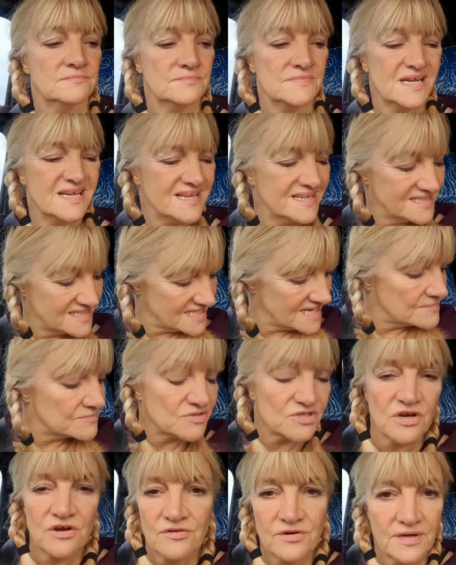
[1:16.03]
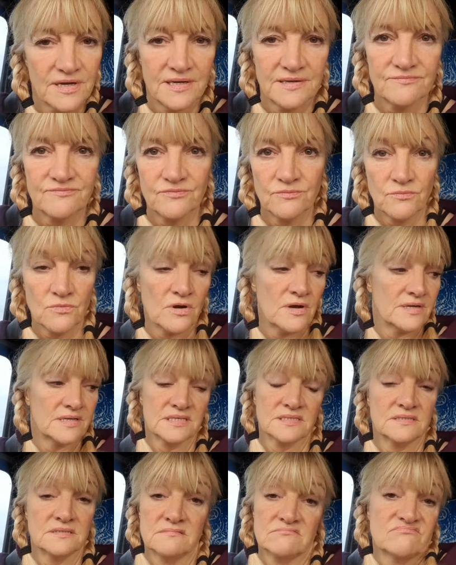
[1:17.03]
but it seems all right from what I
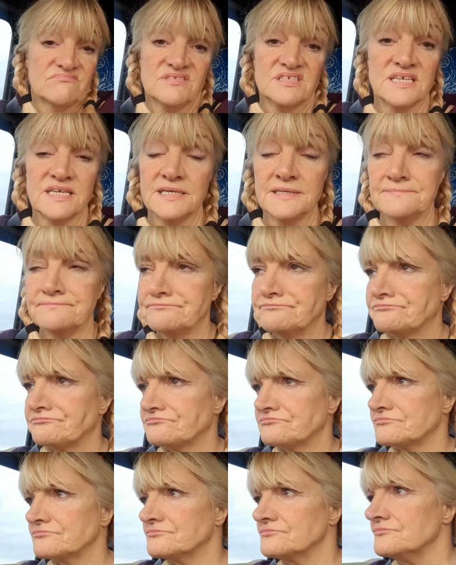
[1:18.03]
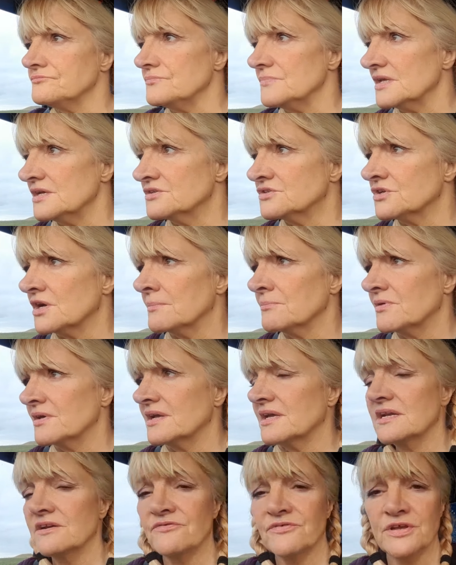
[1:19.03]
can see. So I'm
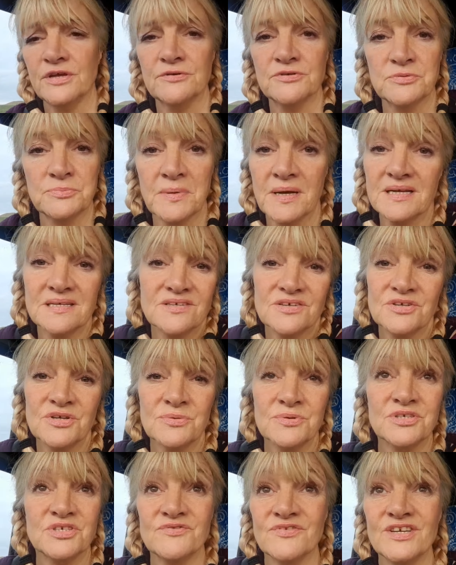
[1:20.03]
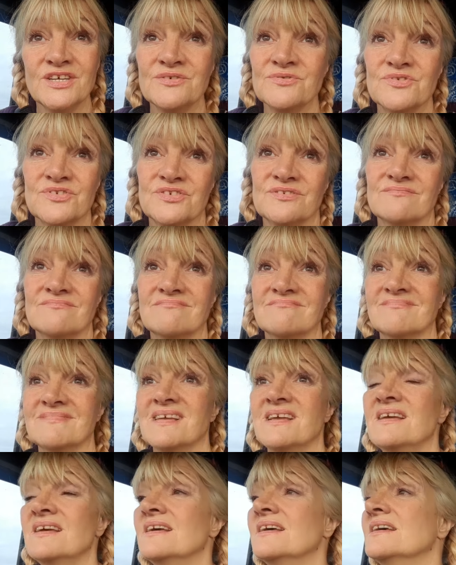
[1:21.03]
thinking a fuse, but I don't know which fuse.
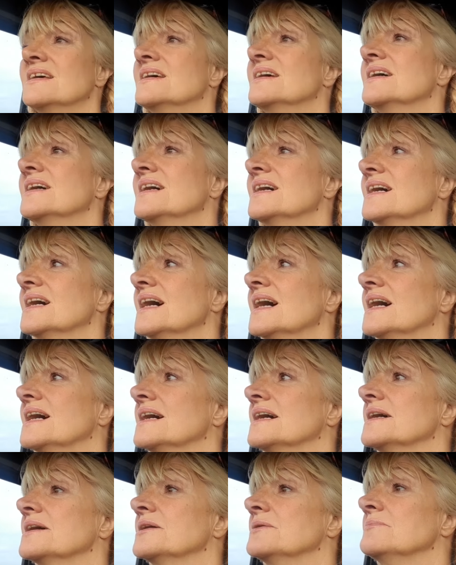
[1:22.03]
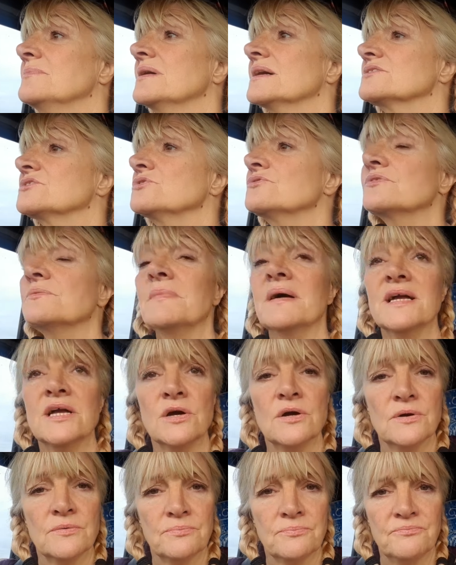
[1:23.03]
I took the
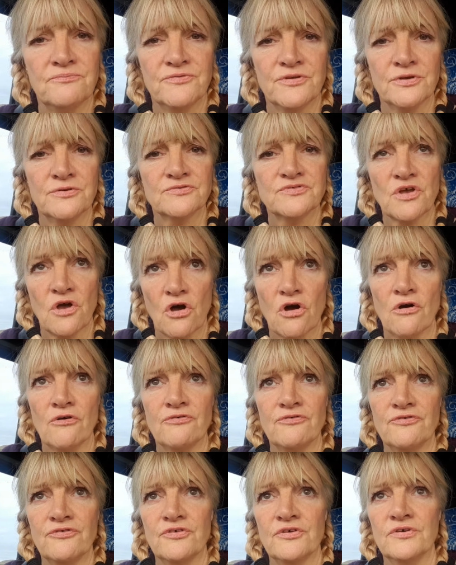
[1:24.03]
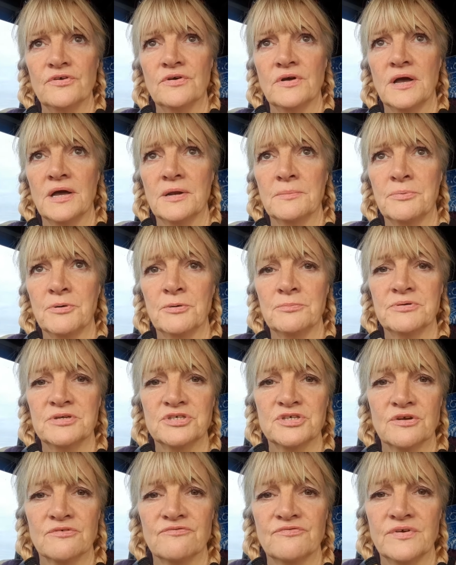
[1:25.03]
mega fuse off and I put a
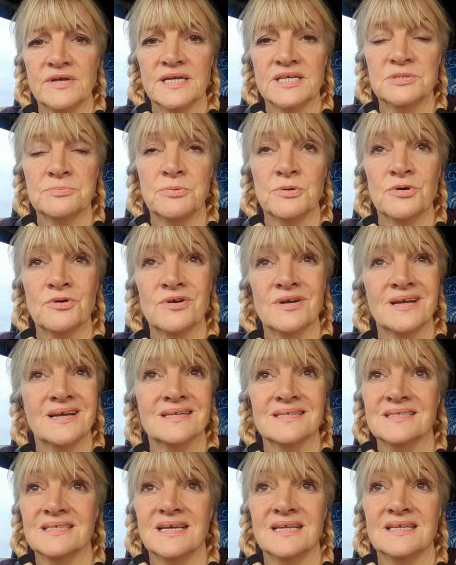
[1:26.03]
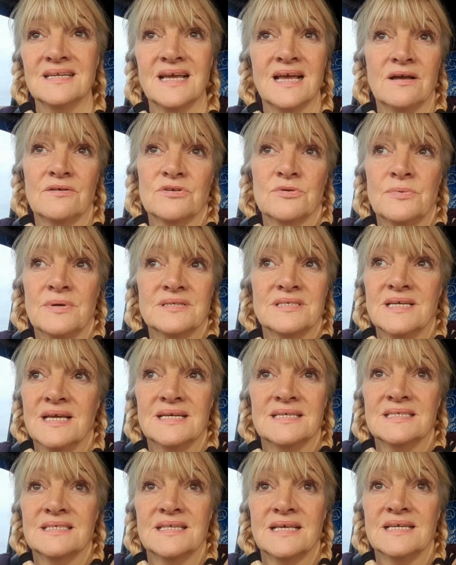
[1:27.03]
picture on Facebook and said, how do I
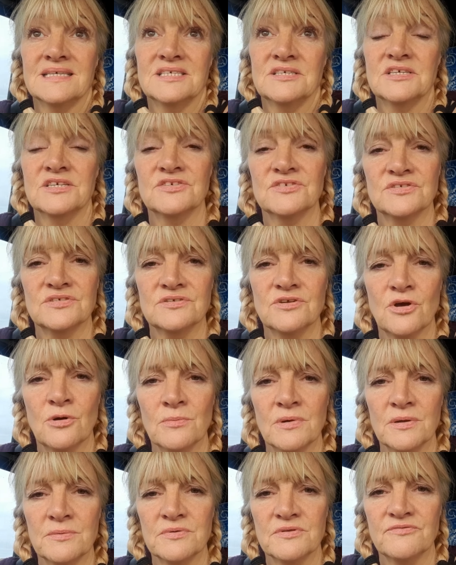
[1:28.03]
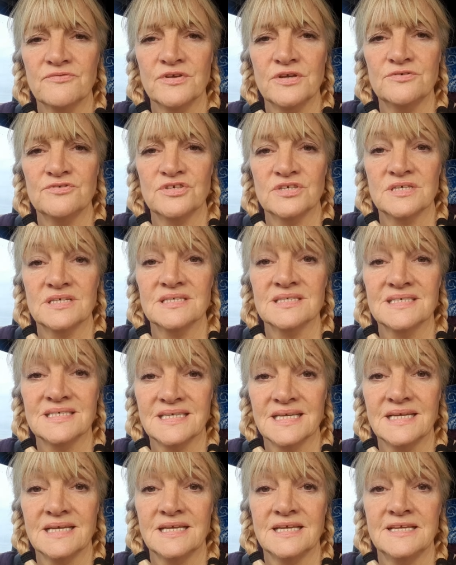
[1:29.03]
test this? Because normally with a fuse you can
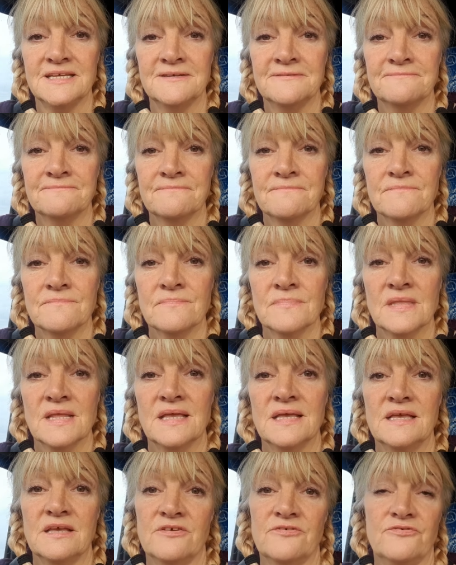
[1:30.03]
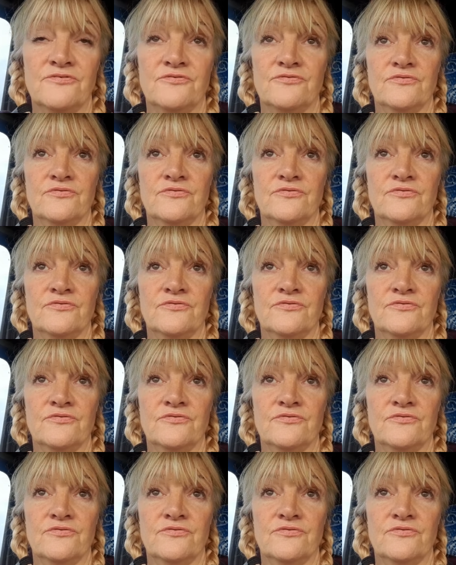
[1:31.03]
see if